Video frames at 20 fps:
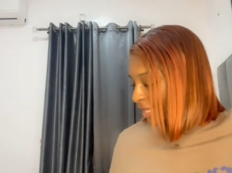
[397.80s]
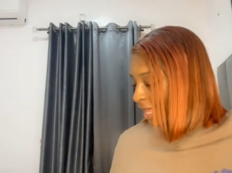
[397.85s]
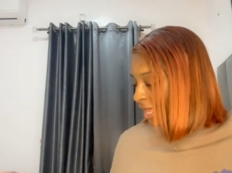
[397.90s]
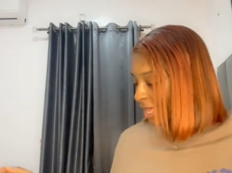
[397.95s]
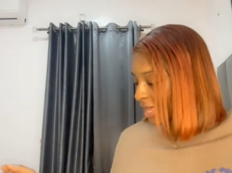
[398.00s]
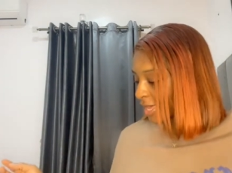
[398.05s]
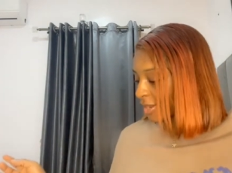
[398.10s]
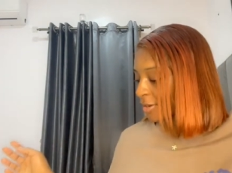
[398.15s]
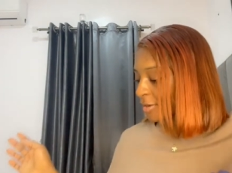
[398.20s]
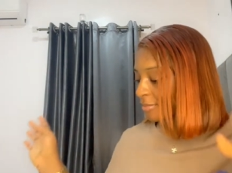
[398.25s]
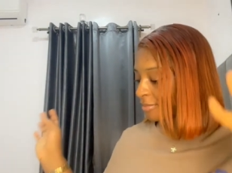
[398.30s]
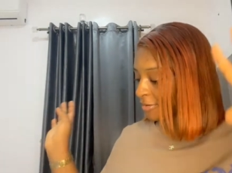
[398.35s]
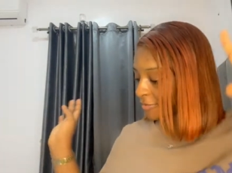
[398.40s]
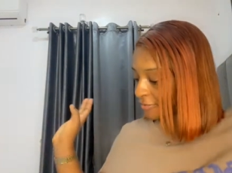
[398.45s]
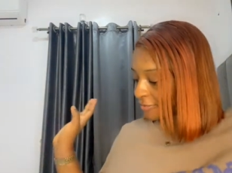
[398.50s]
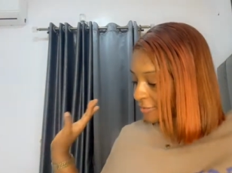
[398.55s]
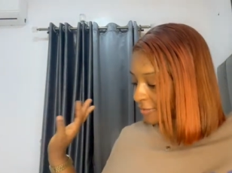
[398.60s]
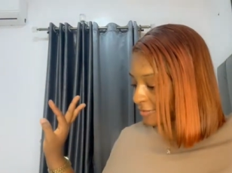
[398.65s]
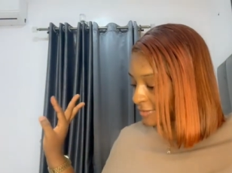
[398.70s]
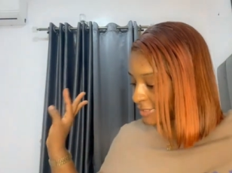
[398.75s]
And number
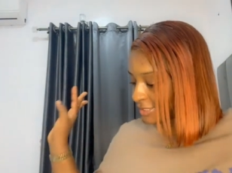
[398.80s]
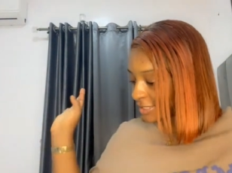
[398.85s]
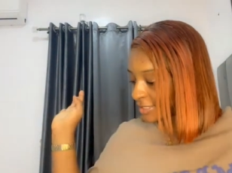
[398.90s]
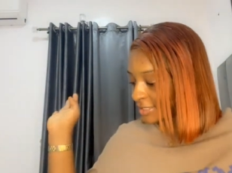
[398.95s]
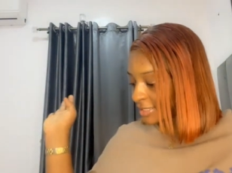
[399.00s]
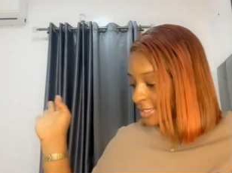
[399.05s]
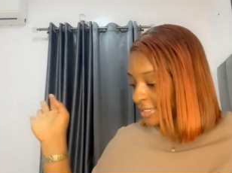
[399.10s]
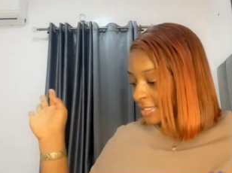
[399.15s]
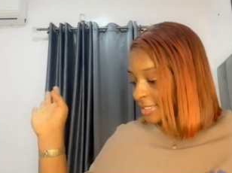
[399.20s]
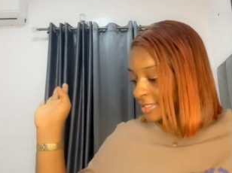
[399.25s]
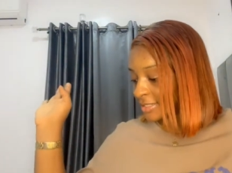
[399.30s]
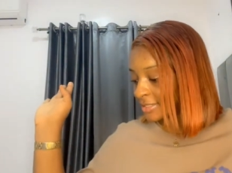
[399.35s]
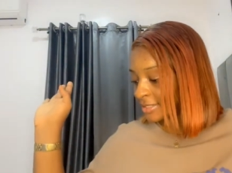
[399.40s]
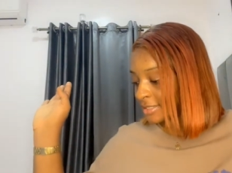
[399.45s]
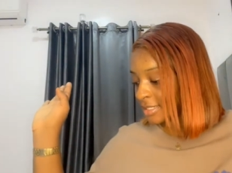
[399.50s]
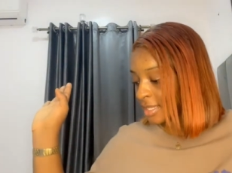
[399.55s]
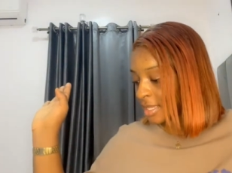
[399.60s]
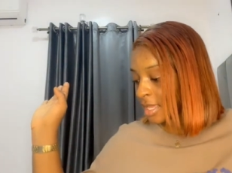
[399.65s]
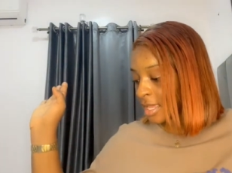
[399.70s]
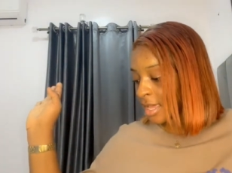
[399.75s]
15 is
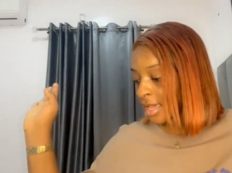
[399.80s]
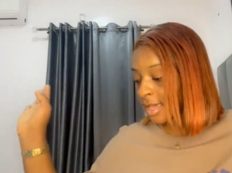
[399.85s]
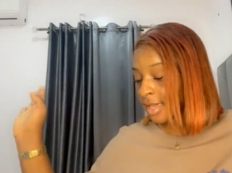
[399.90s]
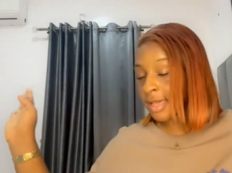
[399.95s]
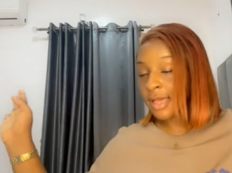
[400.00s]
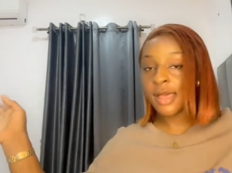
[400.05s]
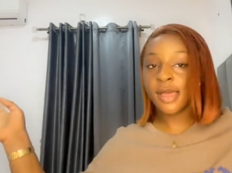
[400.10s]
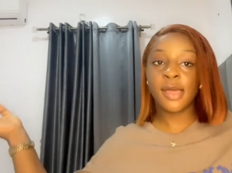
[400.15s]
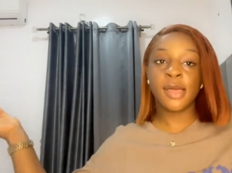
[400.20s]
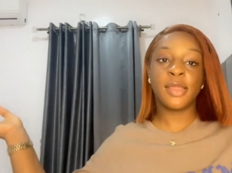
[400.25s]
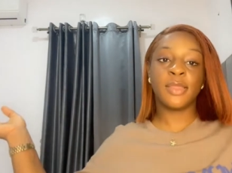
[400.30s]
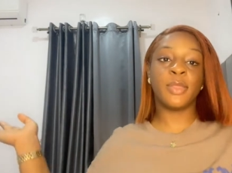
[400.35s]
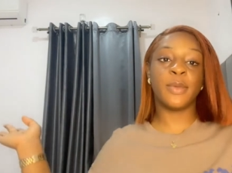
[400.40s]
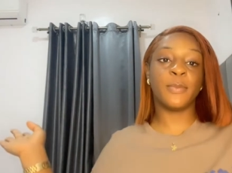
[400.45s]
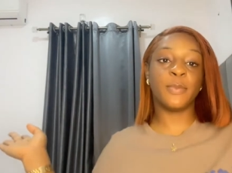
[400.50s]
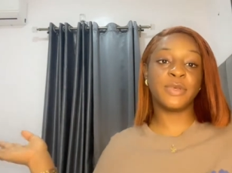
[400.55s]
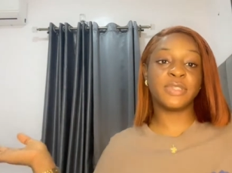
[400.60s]
the